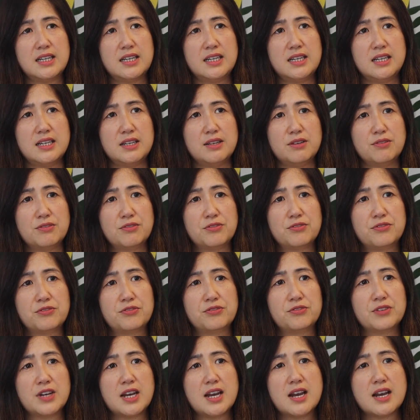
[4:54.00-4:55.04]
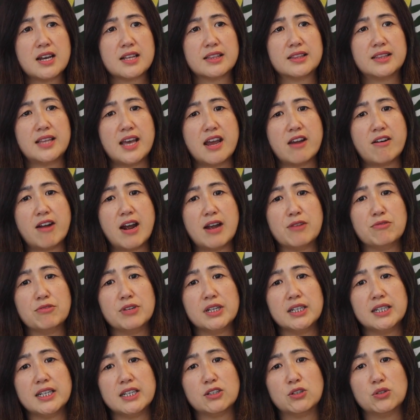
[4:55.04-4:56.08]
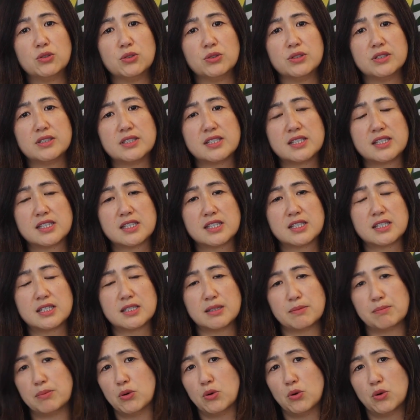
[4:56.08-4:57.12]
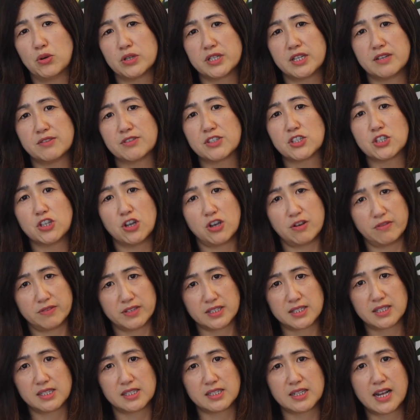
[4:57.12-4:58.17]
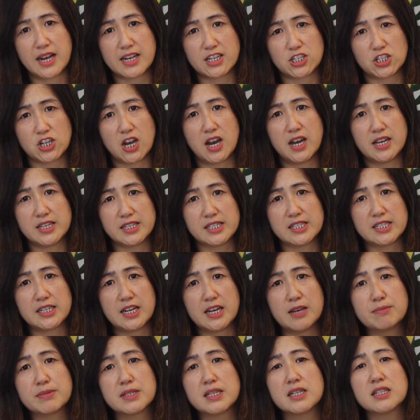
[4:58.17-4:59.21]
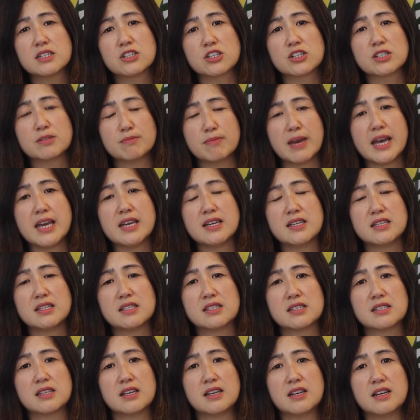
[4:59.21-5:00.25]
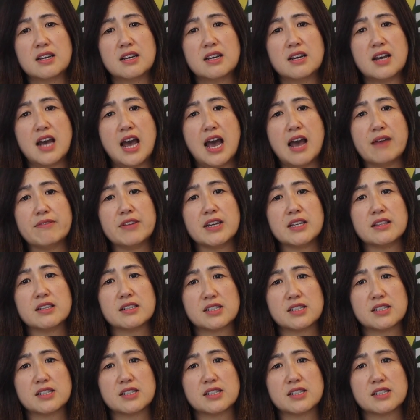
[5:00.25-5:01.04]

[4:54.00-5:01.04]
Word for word: if there are really good supportive services like Giant Steps, it just makes having the